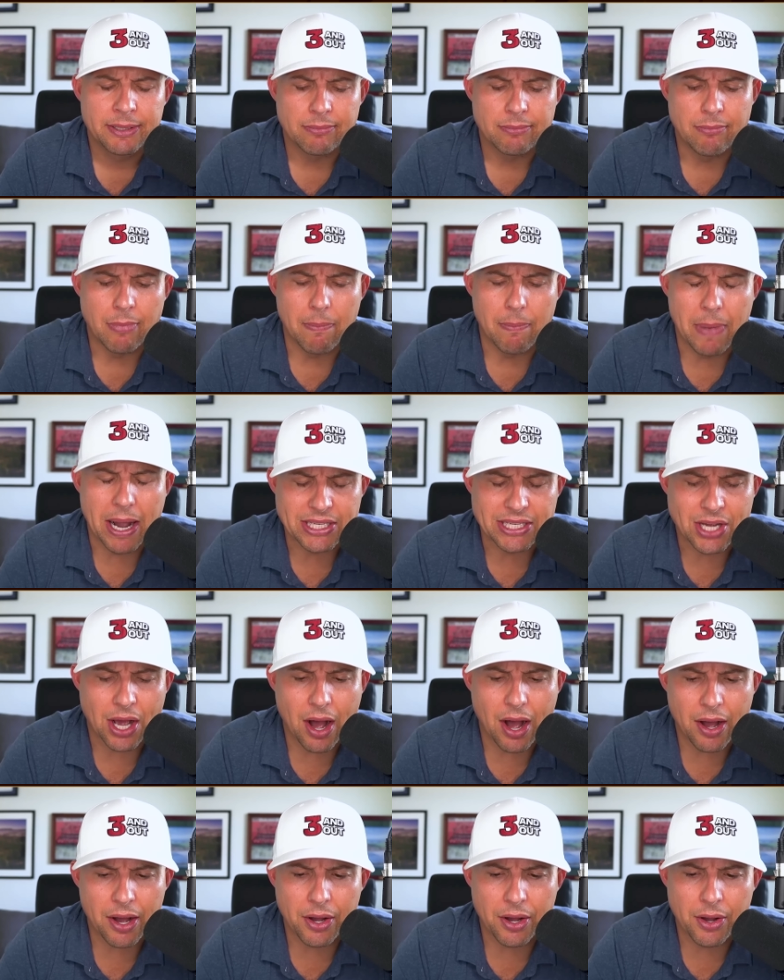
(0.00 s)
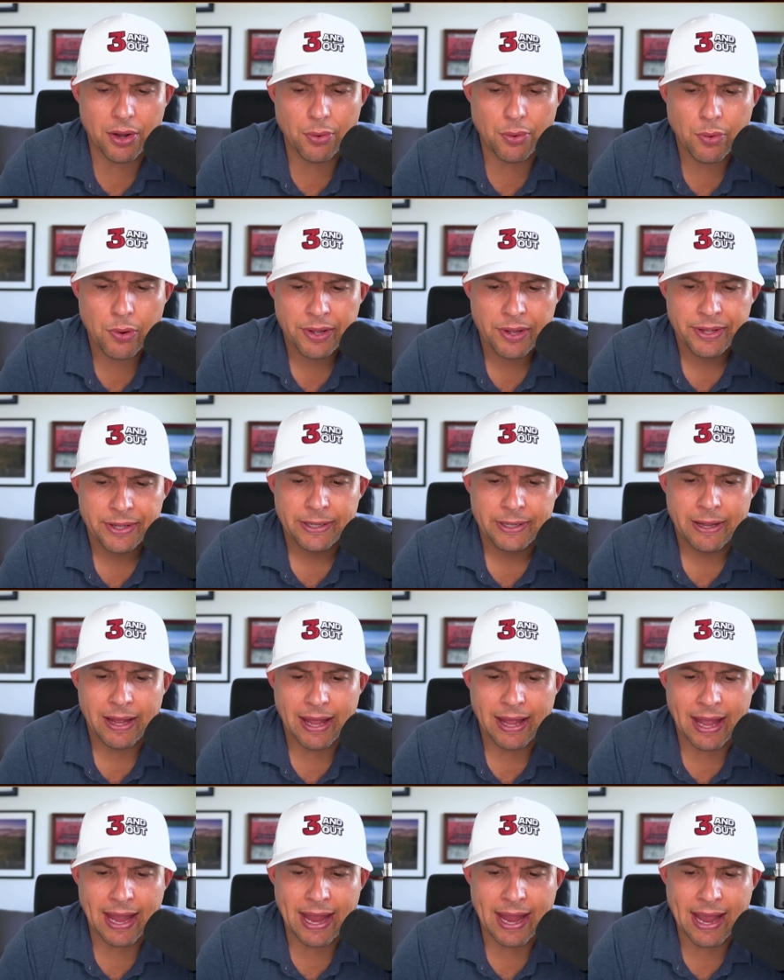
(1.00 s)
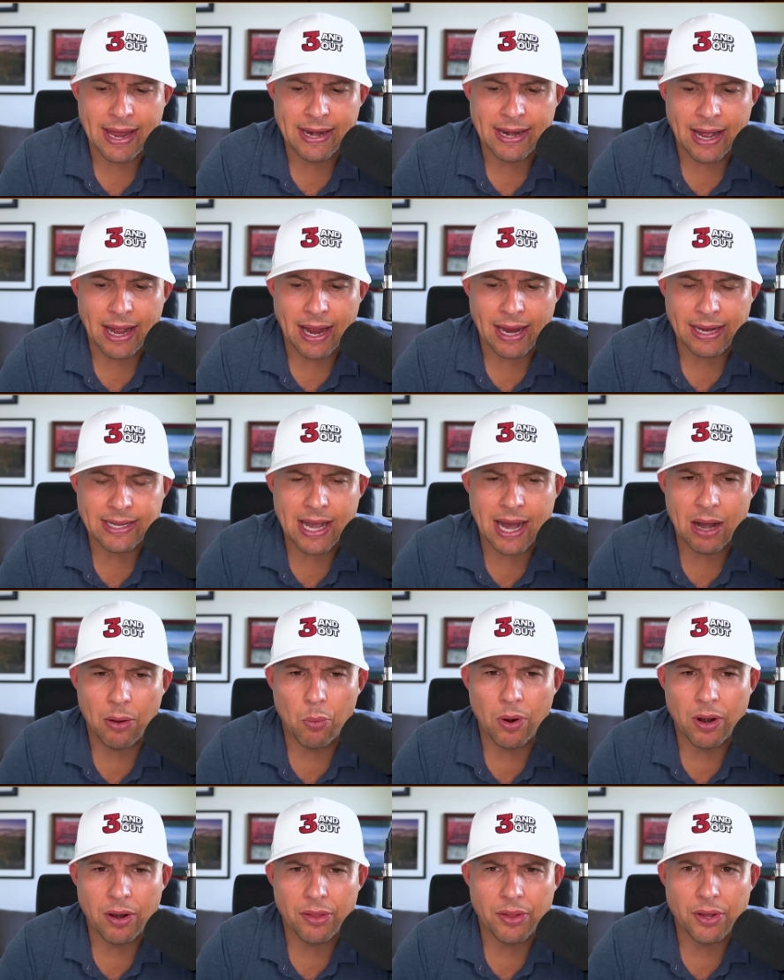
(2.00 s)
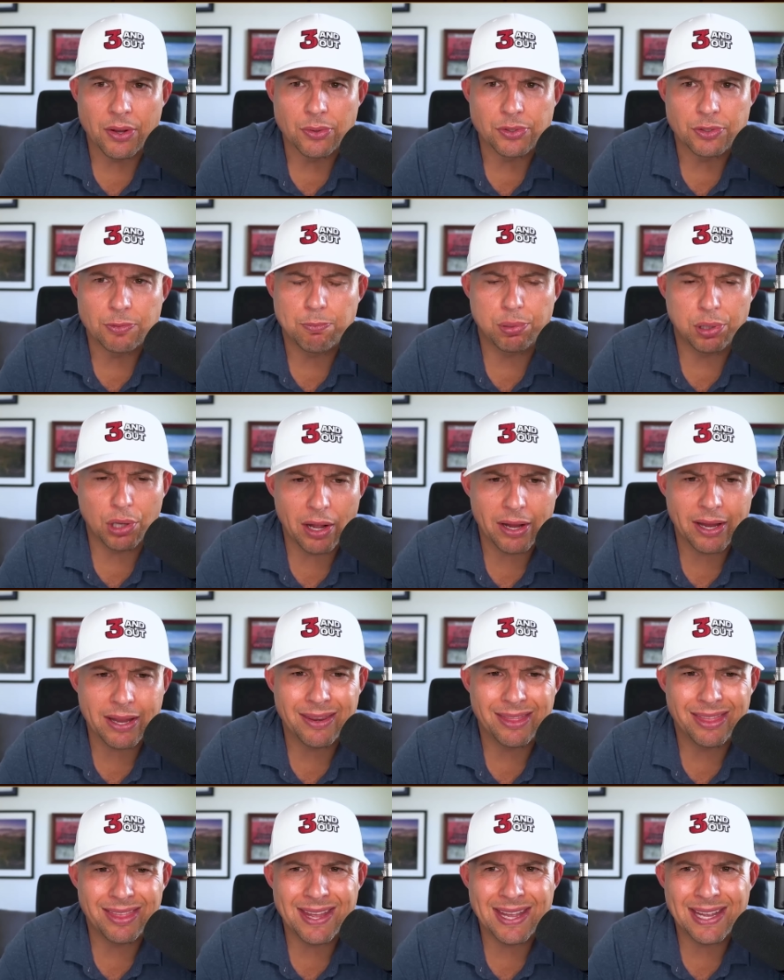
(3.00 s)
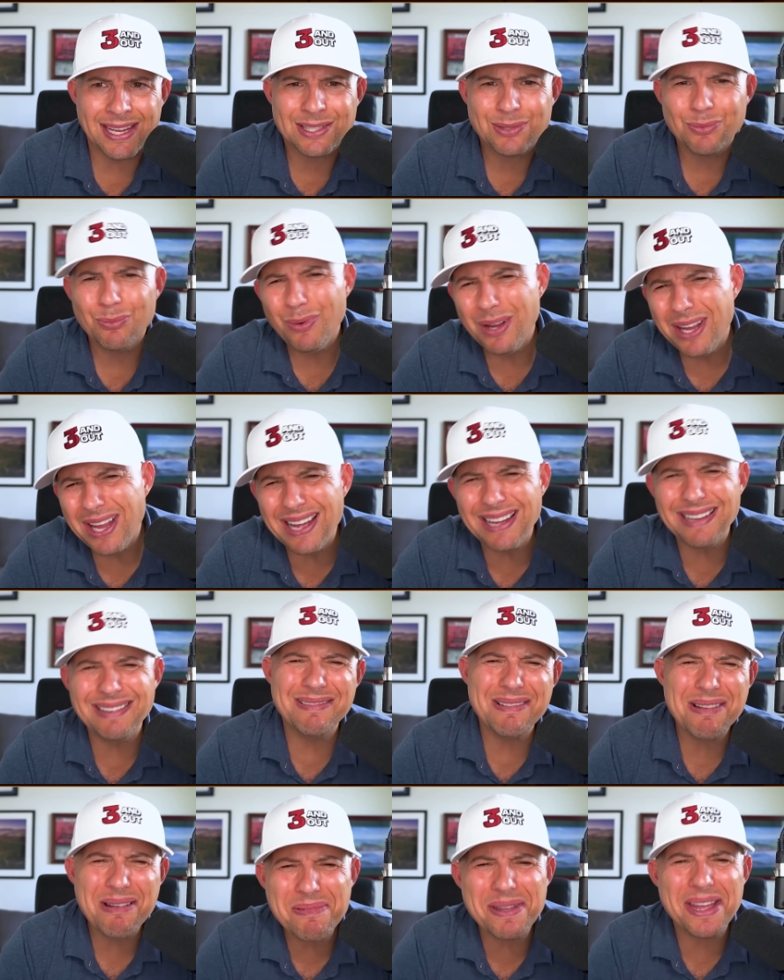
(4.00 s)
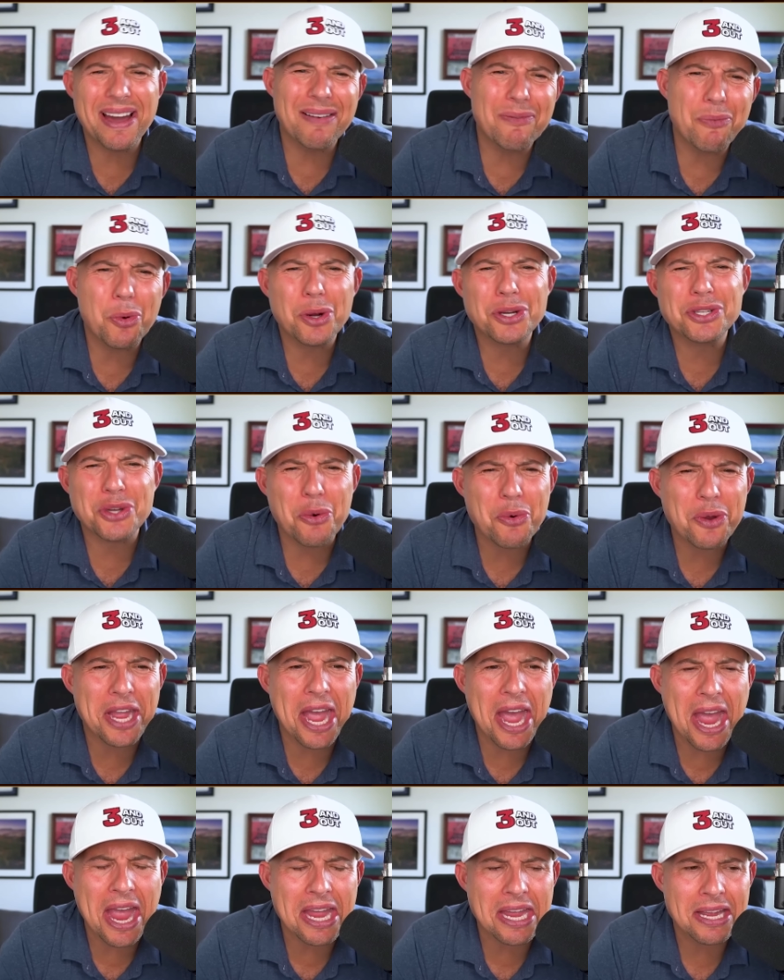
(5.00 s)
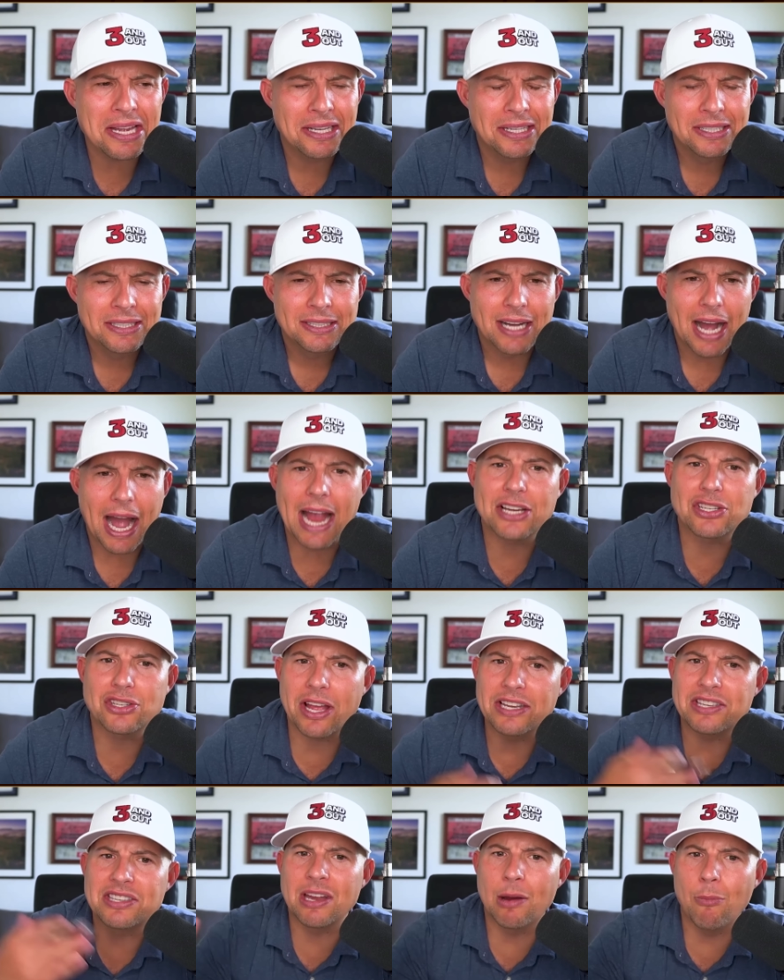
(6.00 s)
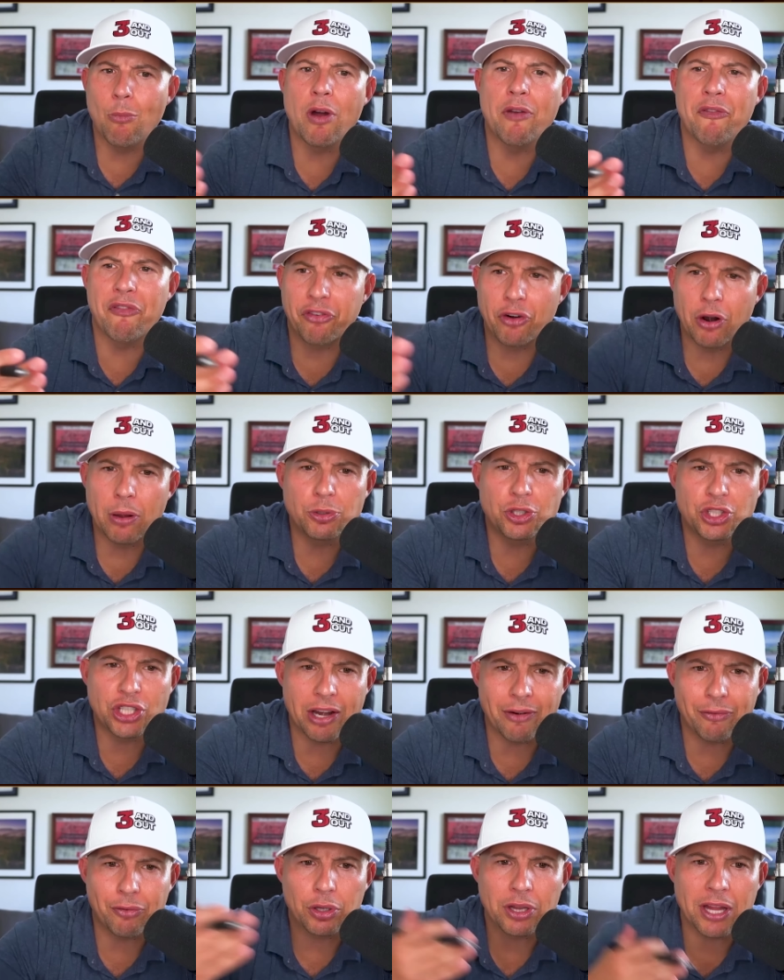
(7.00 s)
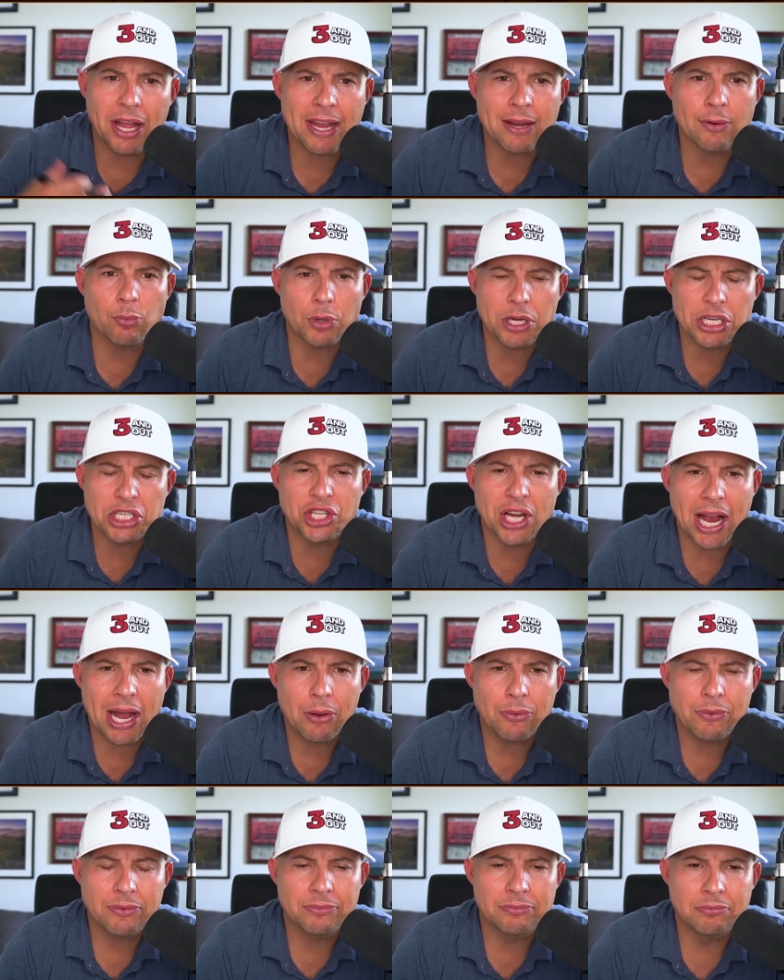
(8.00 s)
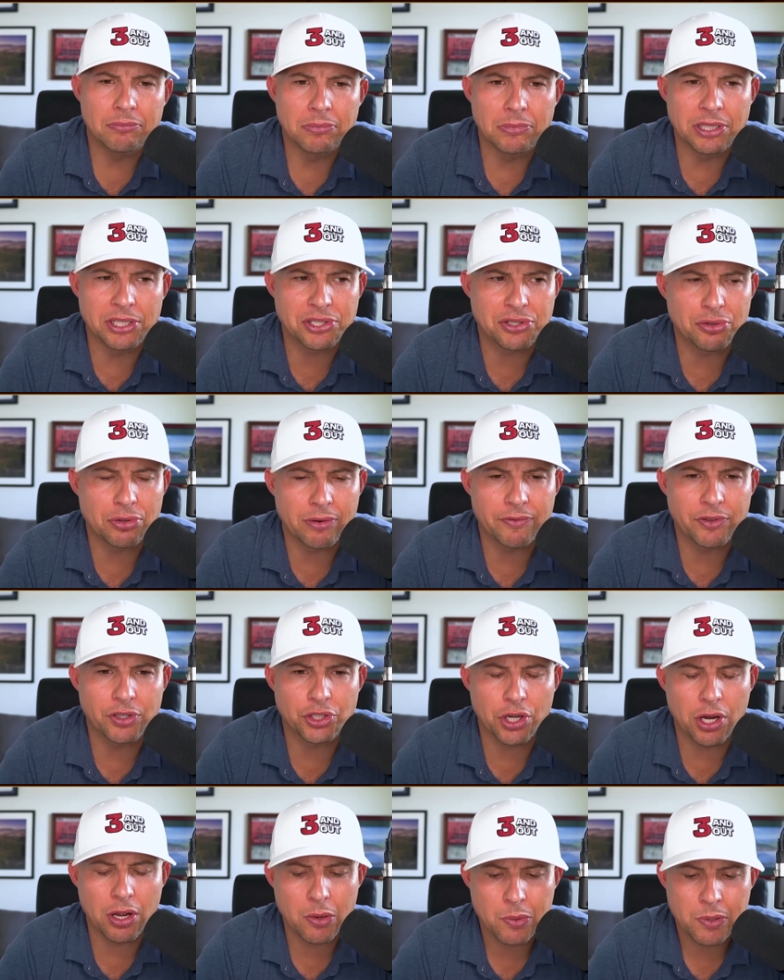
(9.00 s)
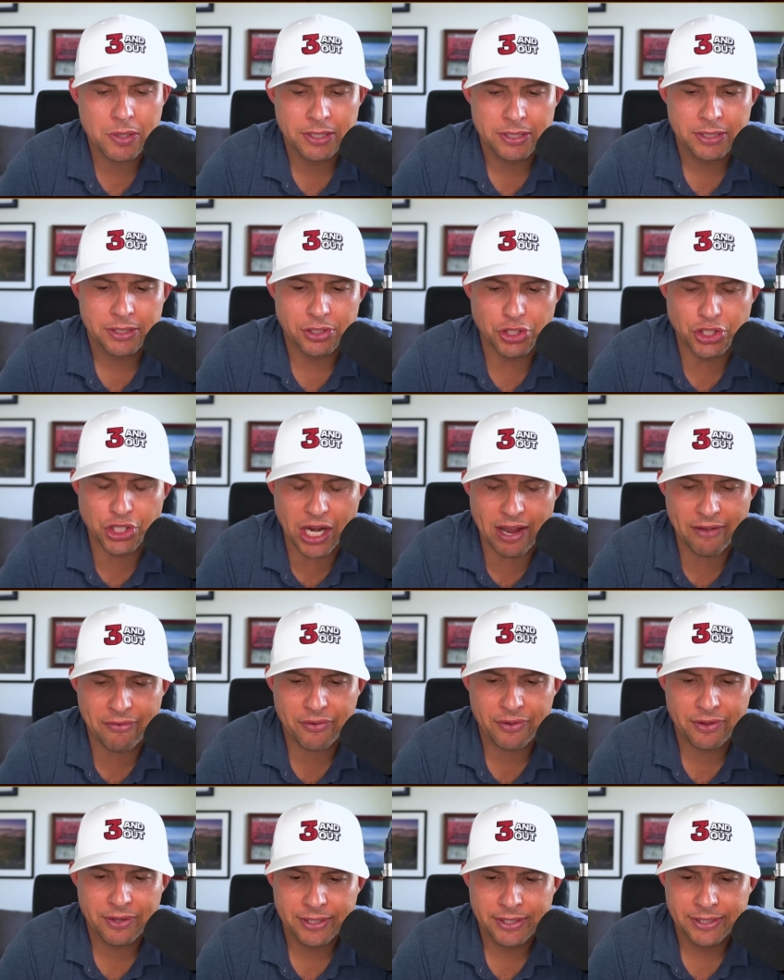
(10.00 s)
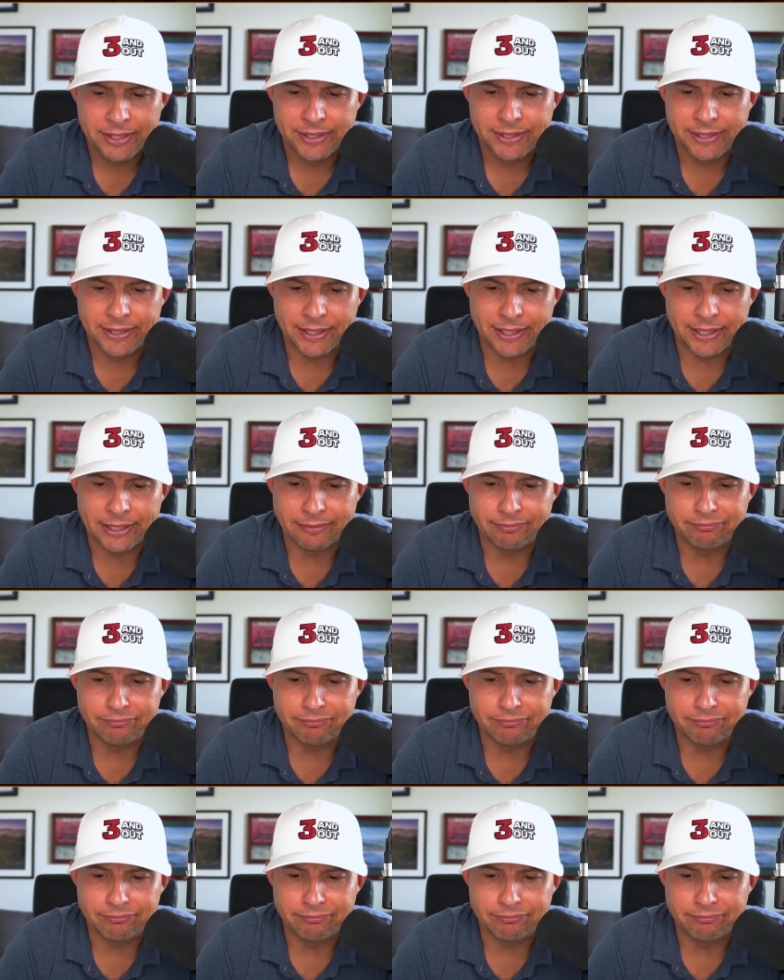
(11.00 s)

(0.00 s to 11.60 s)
m- my Tahoe and I got one of those plug-in things. Yeah, works okay. I actually had someone from Chevrolet reach out, listener of the show, Jeff. Uh,